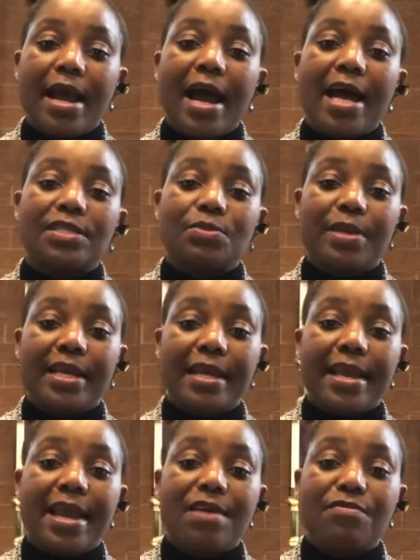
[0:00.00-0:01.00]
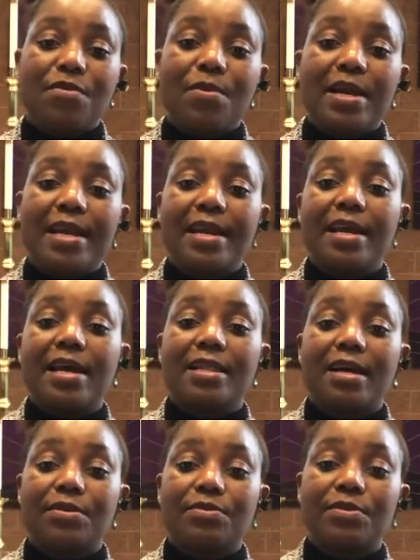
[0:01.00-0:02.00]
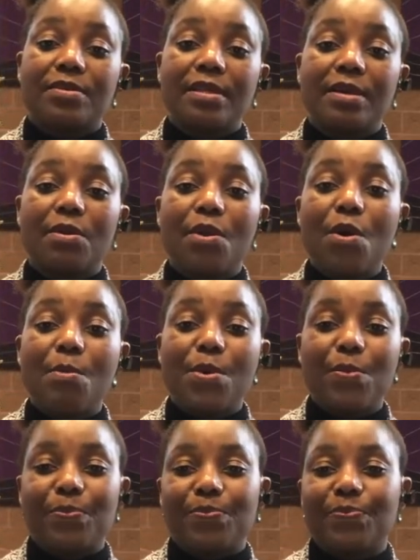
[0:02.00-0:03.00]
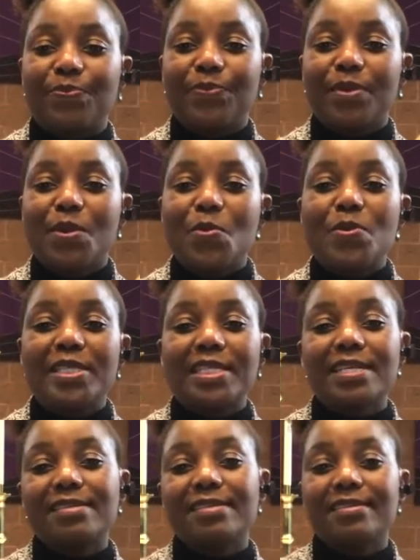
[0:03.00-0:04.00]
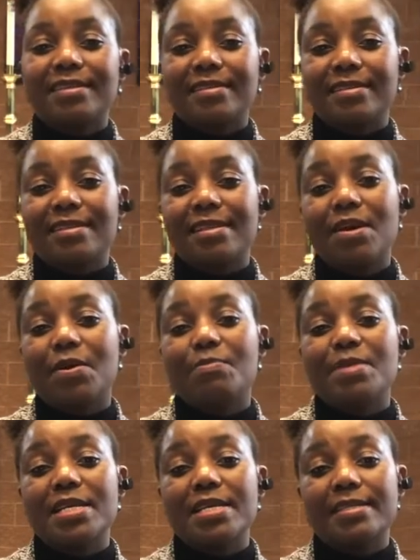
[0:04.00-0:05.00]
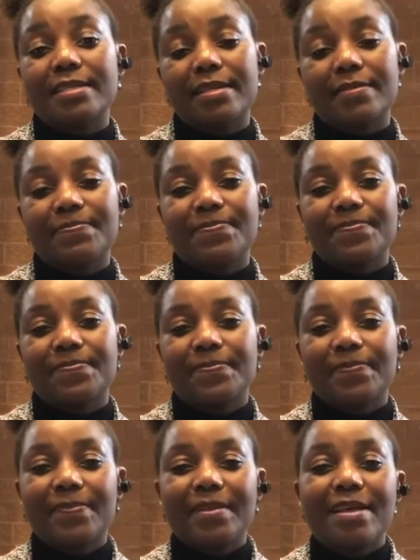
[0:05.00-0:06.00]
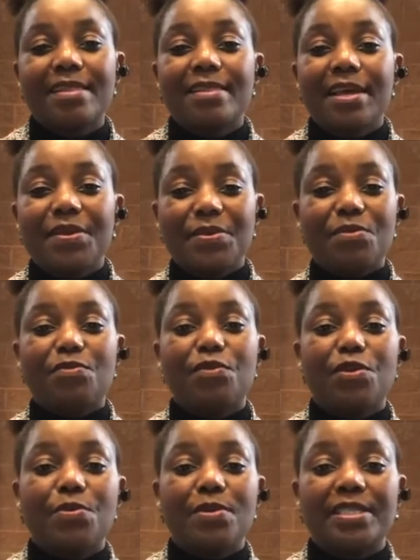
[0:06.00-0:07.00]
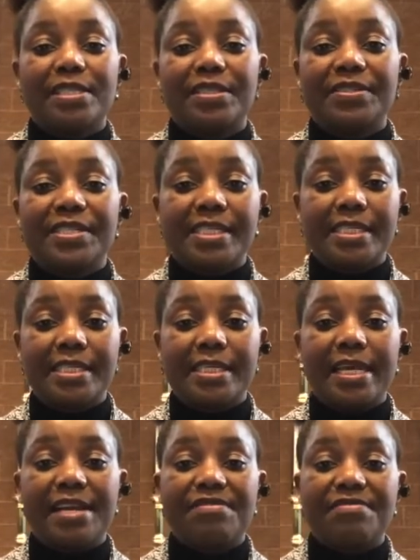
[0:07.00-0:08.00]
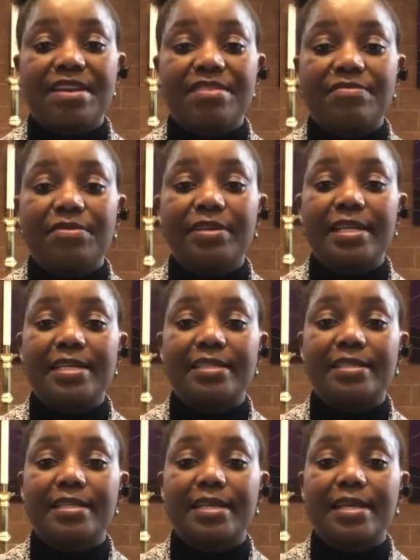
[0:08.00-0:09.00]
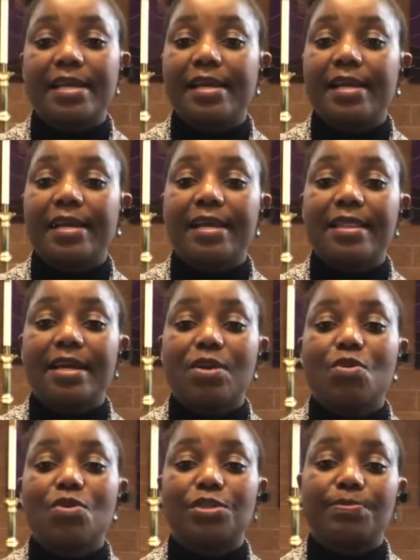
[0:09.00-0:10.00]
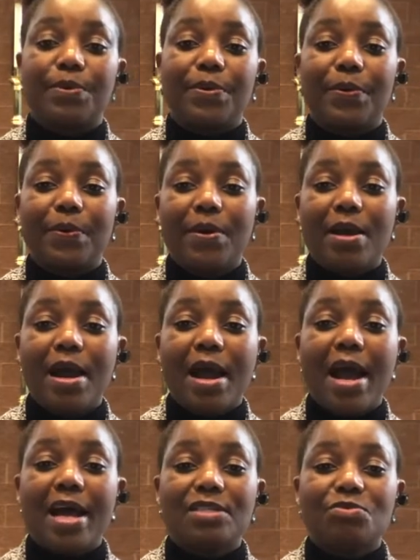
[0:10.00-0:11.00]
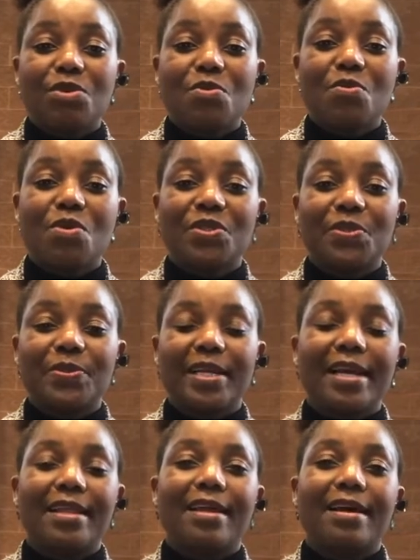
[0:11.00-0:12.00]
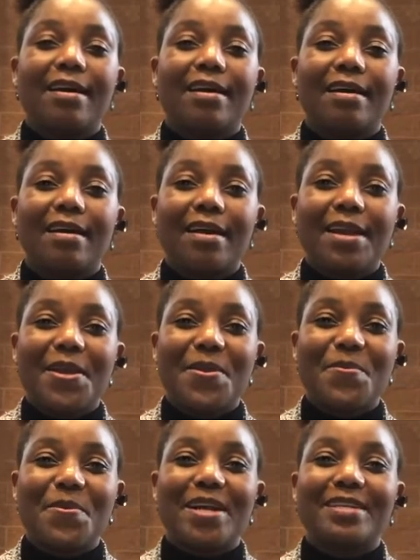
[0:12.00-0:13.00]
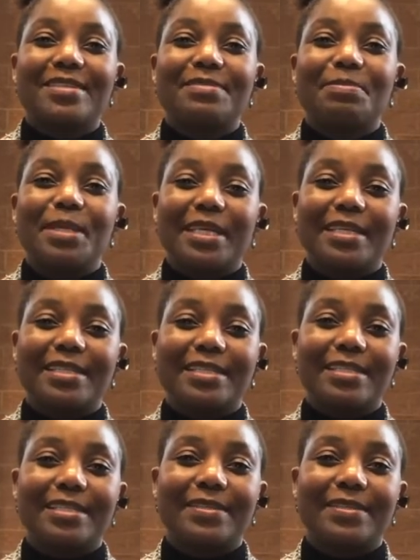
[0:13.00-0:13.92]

As we care for one another across the globe, we see Jesus in our midst. Thank you for your generosity and faithfulness in the gospel as we walk together in one spirit.